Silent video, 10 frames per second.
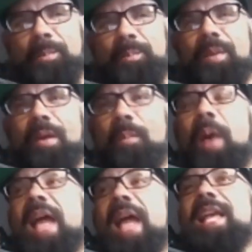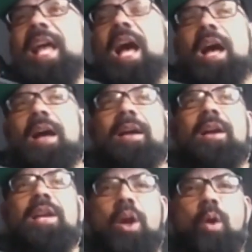But
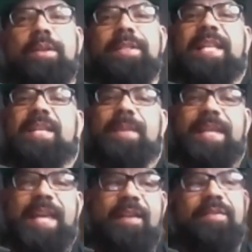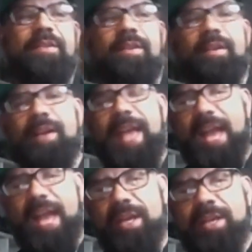or send them a gift or a
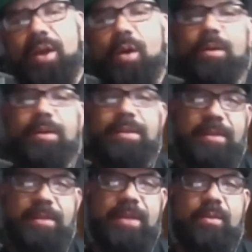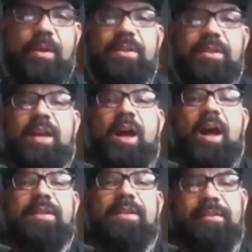handwritten note or something where it's just
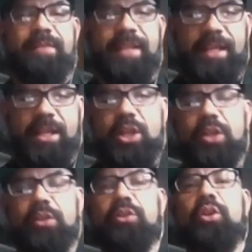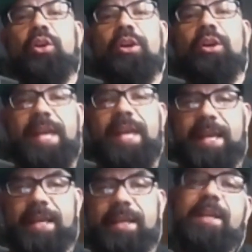constantly
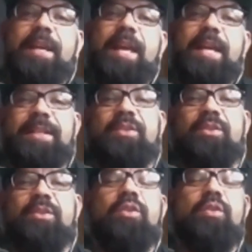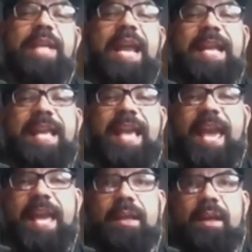learning and creating a